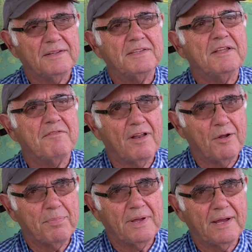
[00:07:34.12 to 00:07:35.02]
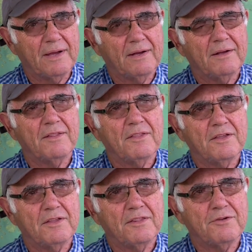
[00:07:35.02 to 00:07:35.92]
developing
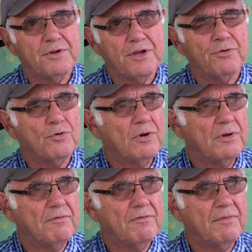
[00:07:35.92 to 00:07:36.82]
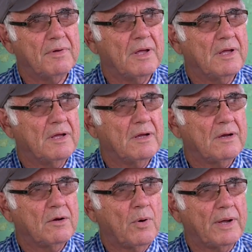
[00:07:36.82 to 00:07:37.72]
three-year-old,
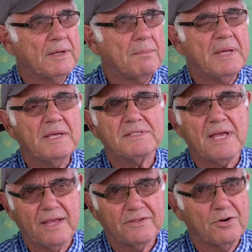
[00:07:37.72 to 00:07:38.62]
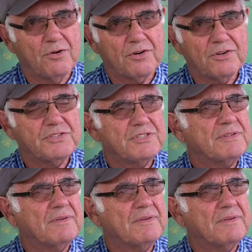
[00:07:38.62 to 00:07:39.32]
quite a big size horse.